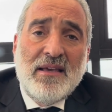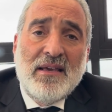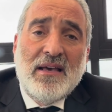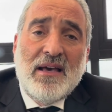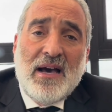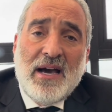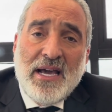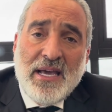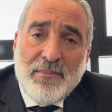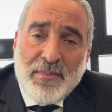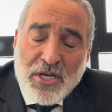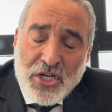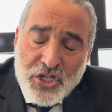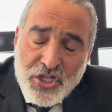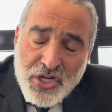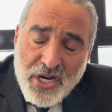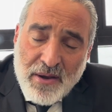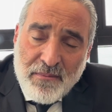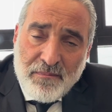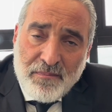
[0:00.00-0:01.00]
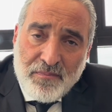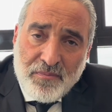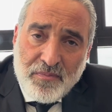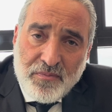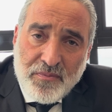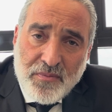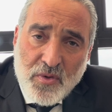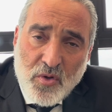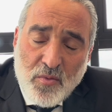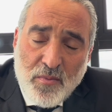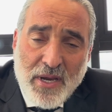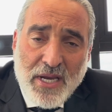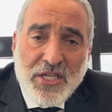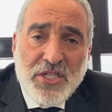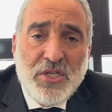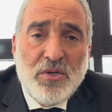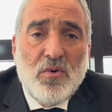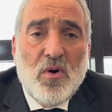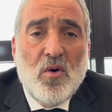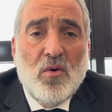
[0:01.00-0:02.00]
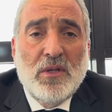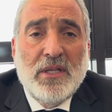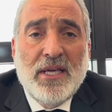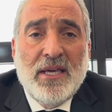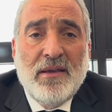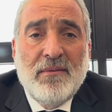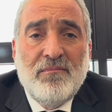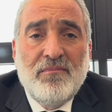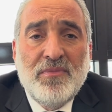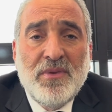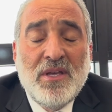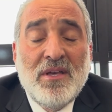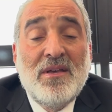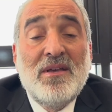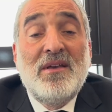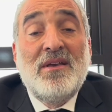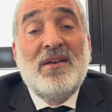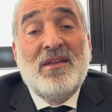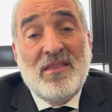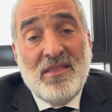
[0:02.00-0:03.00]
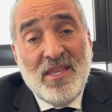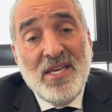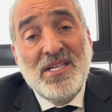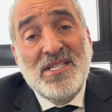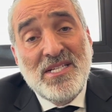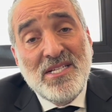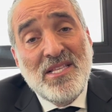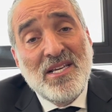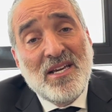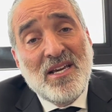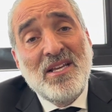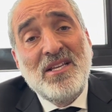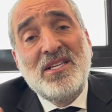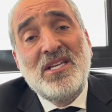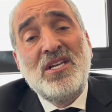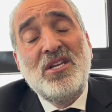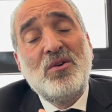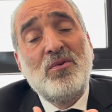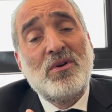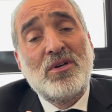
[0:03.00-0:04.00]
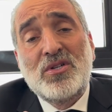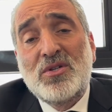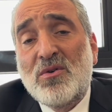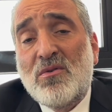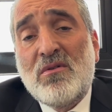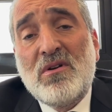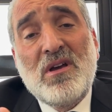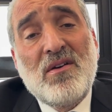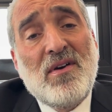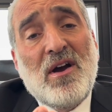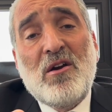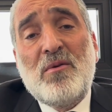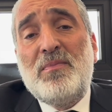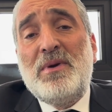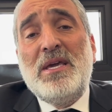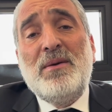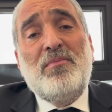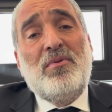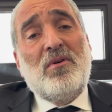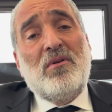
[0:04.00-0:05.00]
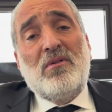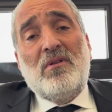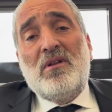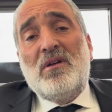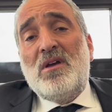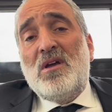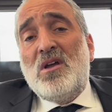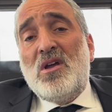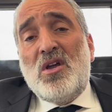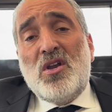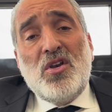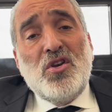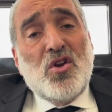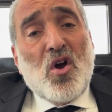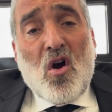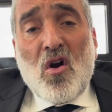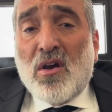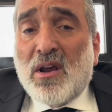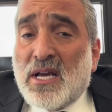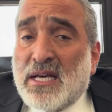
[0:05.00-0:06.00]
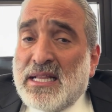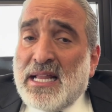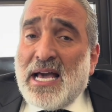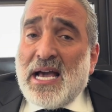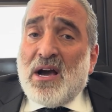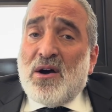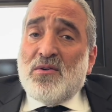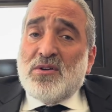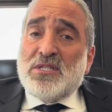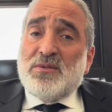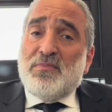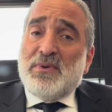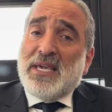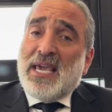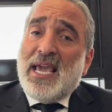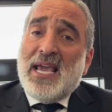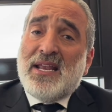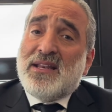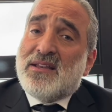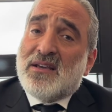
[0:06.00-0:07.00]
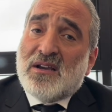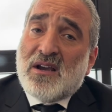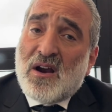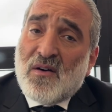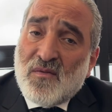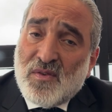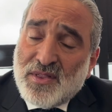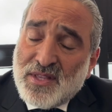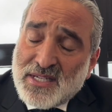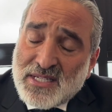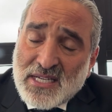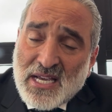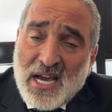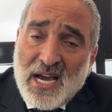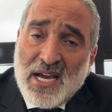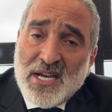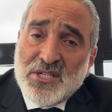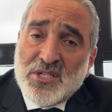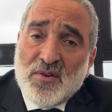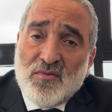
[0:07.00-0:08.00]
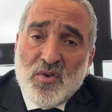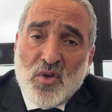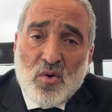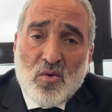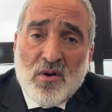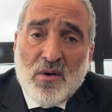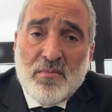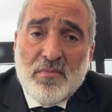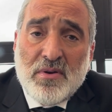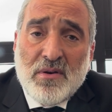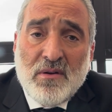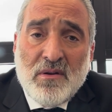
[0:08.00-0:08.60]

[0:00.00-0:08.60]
I am Hashem, who makes you holy. This is the continuing story of our people. Dark clouds began to cover the skies of Europe,